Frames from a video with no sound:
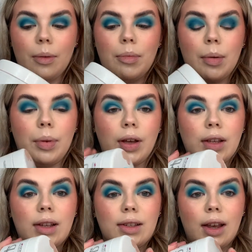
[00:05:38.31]
but
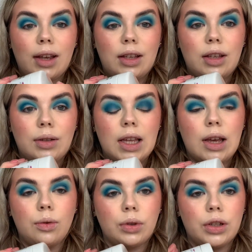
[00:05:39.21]
because I use it
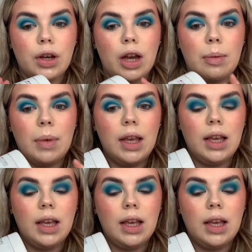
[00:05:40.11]
all the time